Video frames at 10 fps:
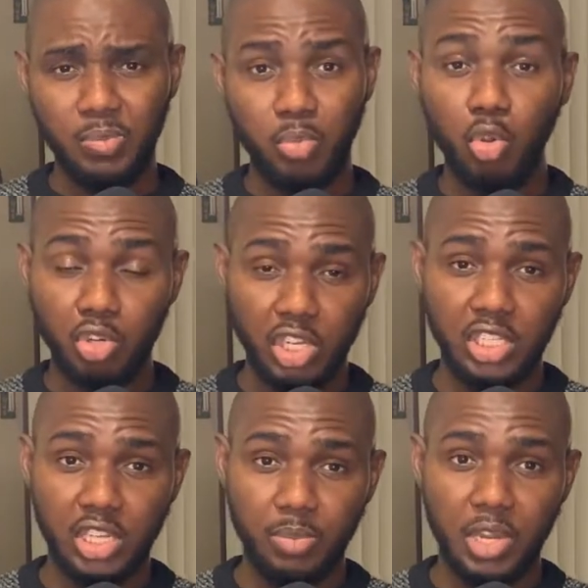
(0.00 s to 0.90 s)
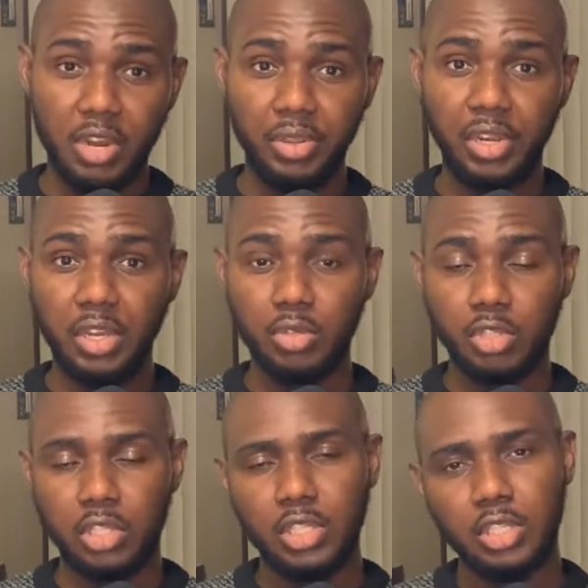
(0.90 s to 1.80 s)
projects I'm carrying out.
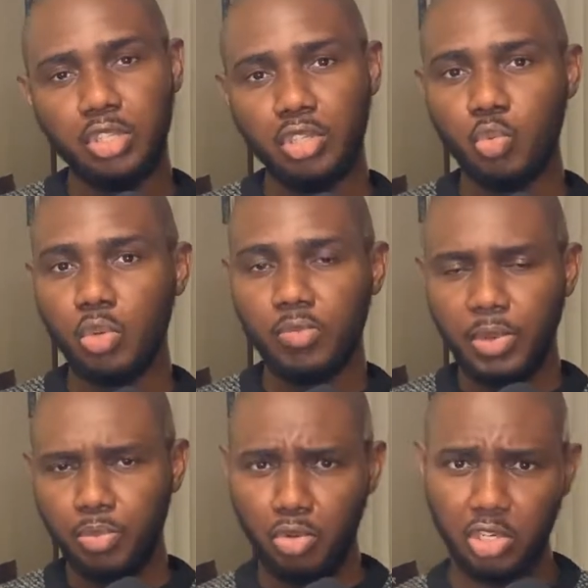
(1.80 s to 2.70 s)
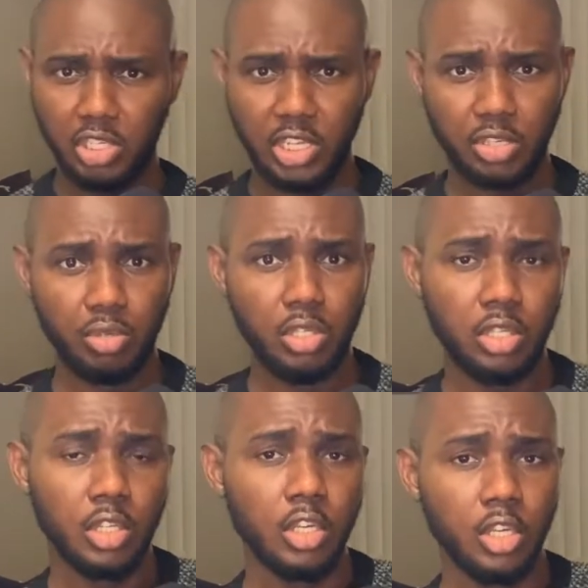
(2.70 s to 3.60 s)
This is just one of my projects actually,
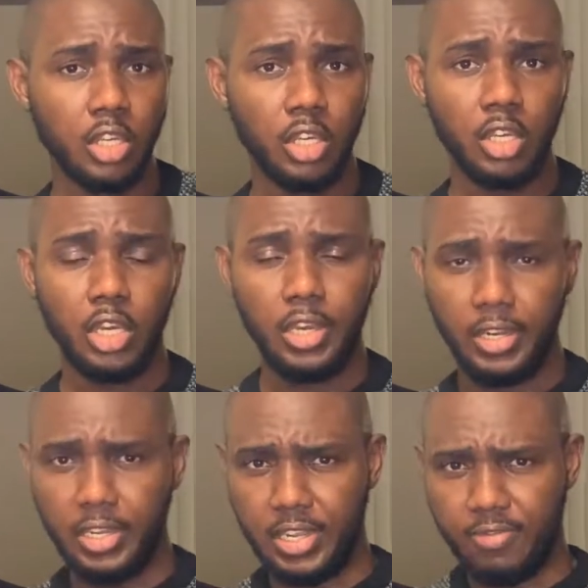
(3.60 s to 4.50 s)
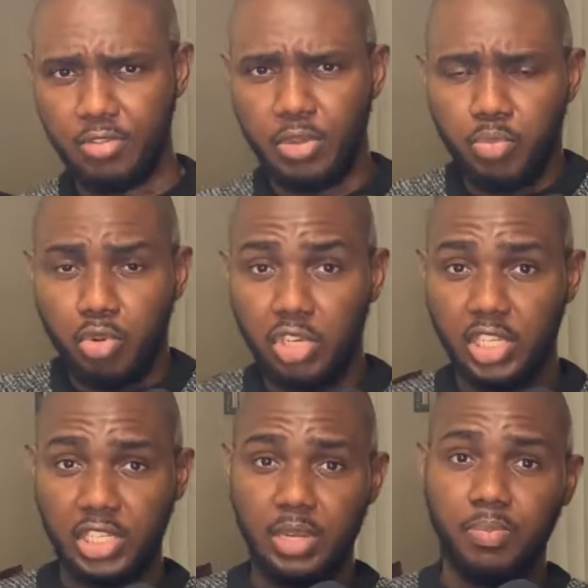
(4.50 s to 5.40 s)
and I have other
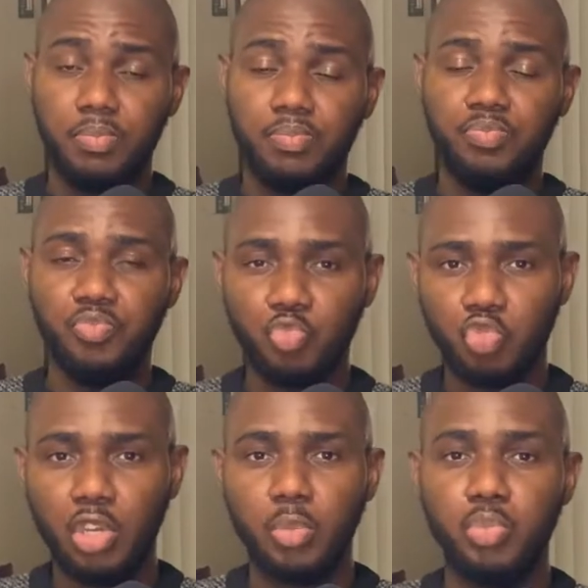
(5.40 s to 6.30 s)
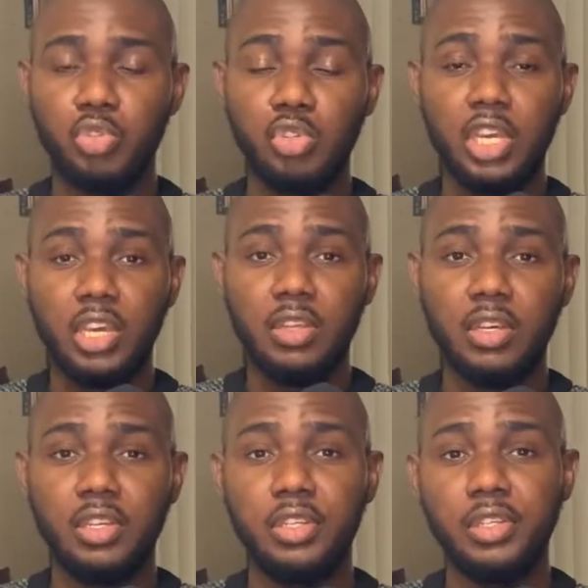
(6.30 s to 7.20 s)
projects I'm trying to put
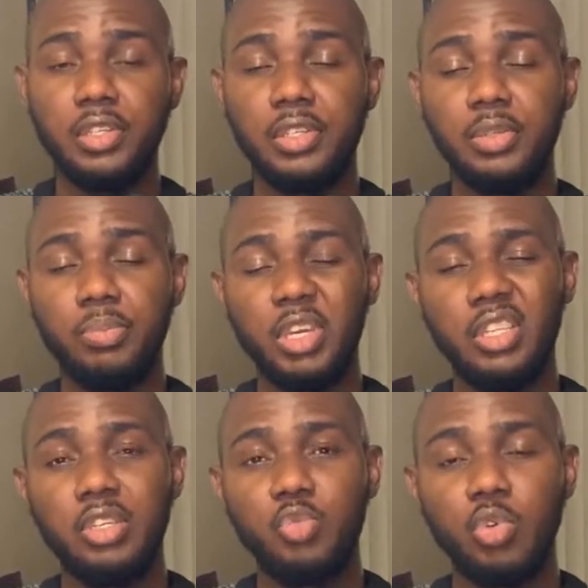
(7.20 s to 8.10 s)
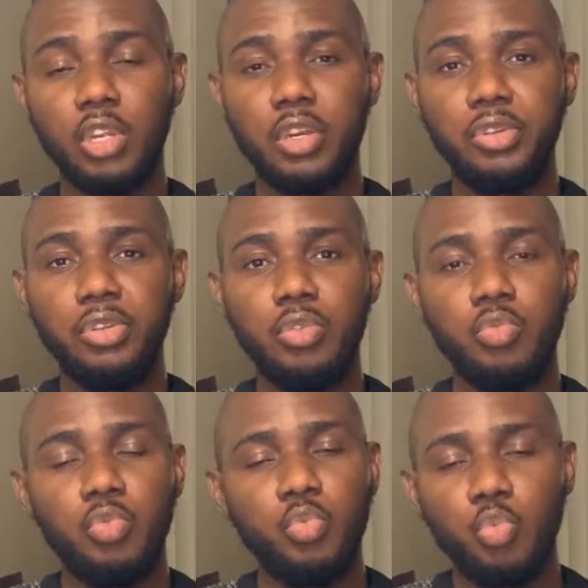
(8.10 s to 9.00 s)
together and make things work out.
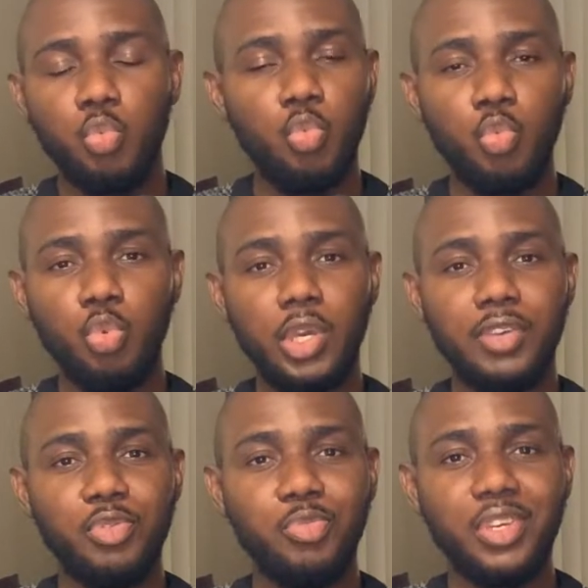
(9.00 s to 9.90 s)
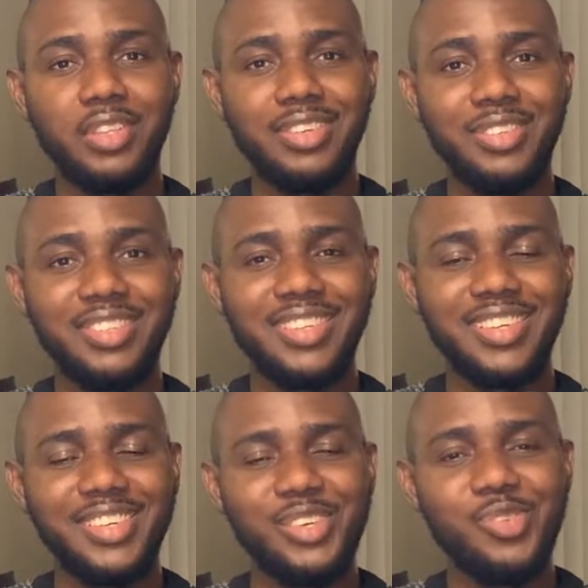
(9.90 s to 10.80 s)
We have to make things
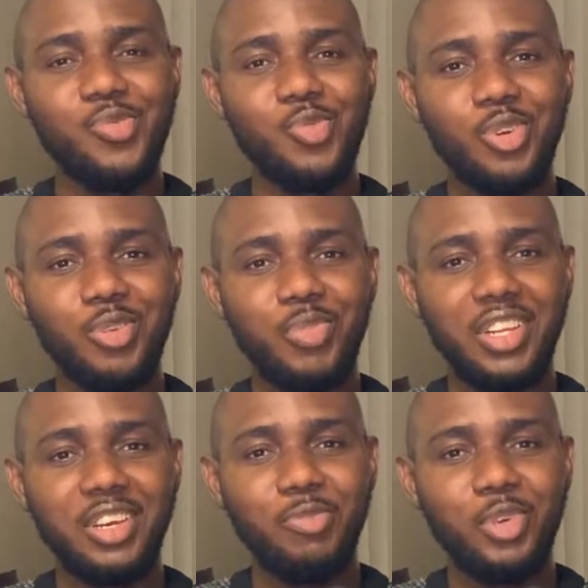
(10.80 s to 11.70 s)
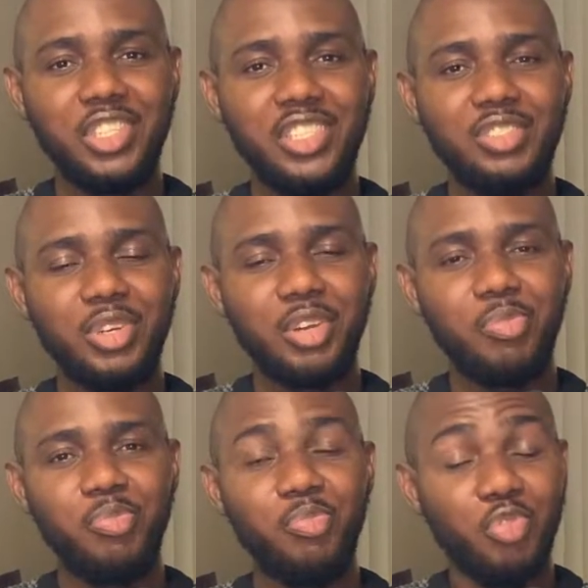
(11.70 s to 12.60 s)
work, make that money, try
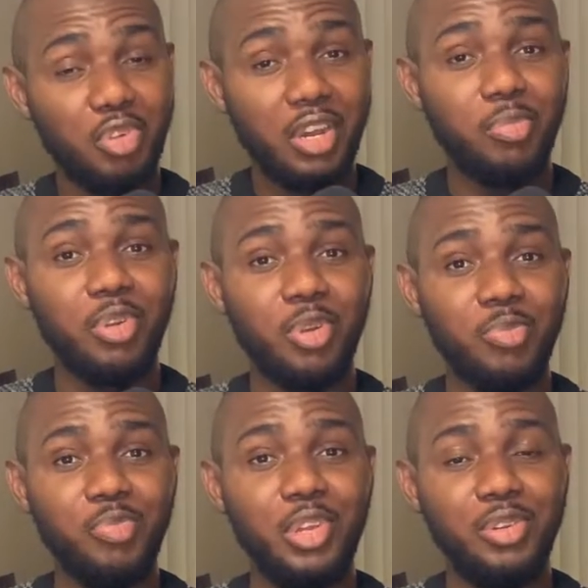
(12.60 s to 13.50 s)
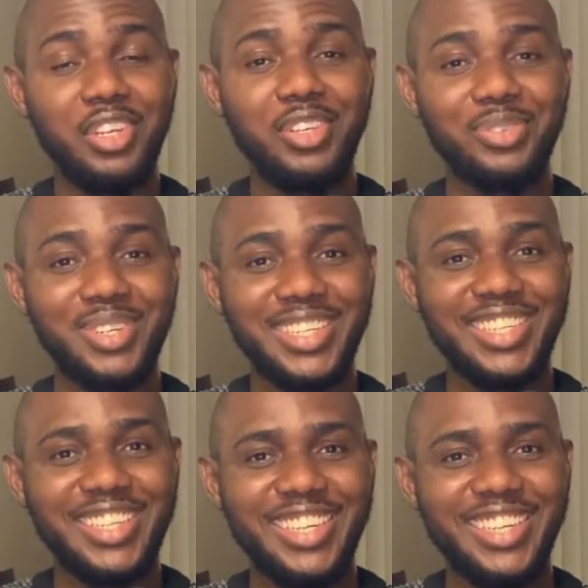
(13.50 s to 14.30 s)
to become millionaires, right?